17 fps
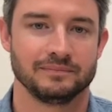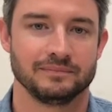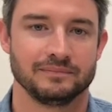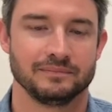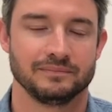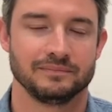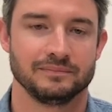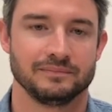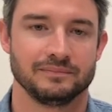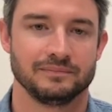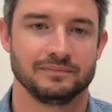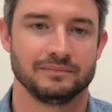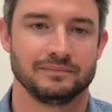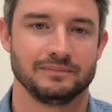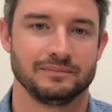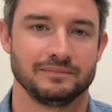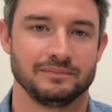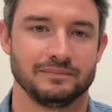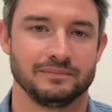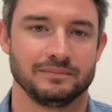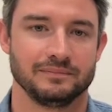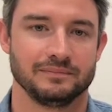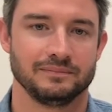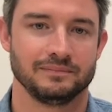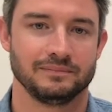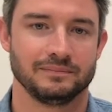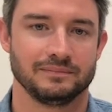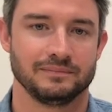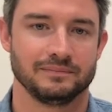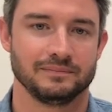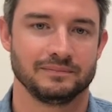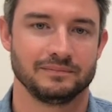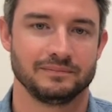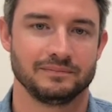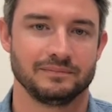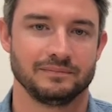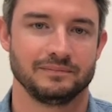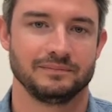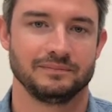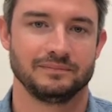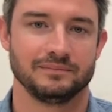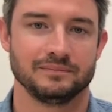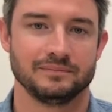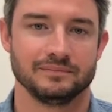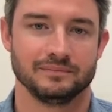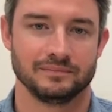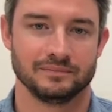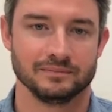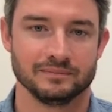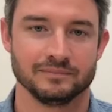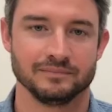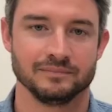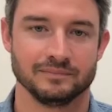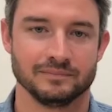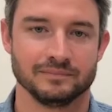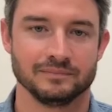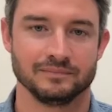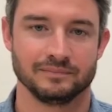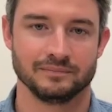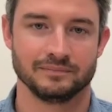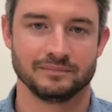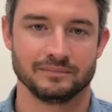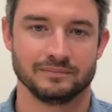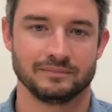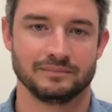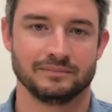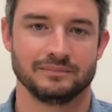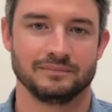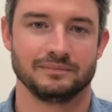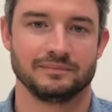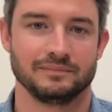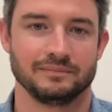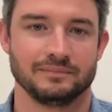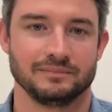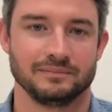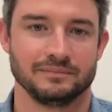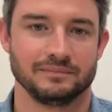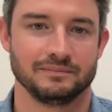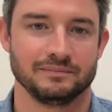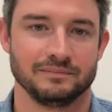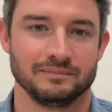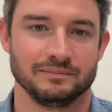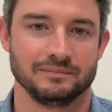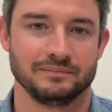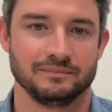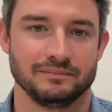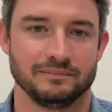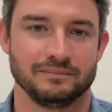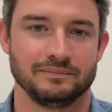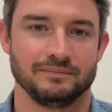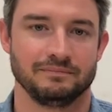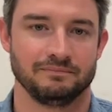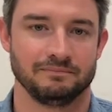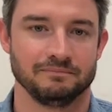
No words are spoken by the person on screen.